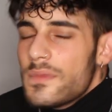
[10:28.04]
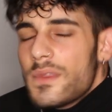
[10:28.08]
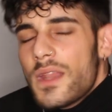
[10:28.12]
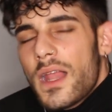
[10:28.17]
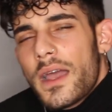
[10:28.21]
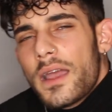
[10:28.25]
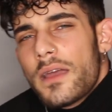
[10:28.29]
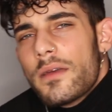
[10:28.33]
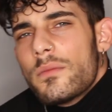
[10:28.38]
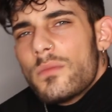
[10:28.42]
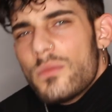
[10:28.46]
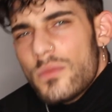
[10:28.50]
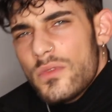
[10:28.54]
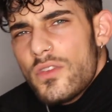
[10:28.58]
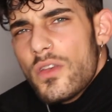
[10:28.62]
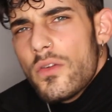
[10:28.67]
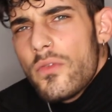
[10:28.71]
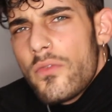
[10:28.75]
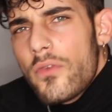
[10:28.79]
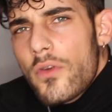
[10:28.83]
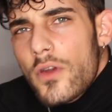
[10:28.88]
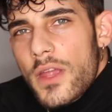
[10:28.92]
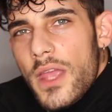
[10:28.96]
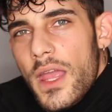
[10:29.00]
like,
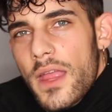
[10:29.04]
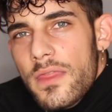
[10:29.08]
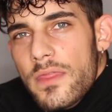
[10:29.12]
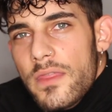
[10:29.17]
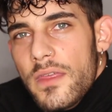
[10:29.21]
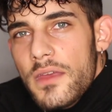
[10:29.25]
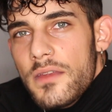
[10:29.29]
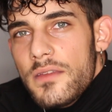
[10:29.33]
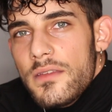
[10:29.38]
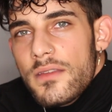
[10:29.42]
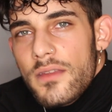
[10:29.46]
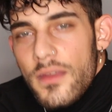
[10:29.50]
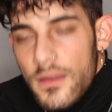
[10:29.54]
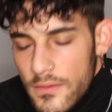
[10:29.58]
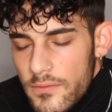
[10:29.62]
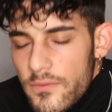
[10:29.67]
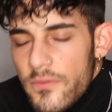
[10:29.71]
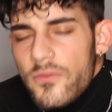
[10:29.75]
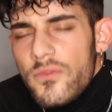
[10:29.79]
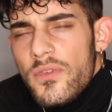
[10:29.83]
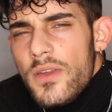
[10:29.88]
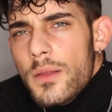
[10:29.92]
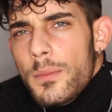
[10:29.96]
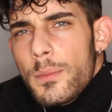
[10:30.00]
just forget these and
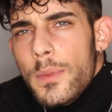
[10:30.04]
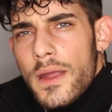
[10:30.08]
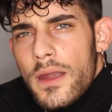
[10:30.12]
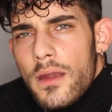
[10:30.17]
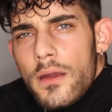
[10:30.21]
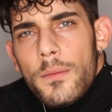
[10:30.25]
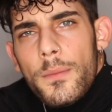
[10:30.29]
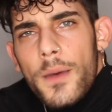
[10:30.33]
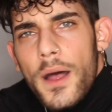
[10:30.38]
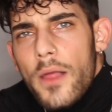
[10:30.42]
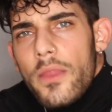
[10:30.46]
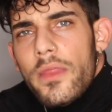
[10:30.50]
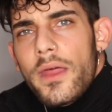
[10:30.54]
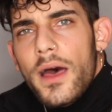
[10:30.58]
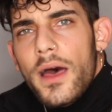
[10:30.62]
feel better about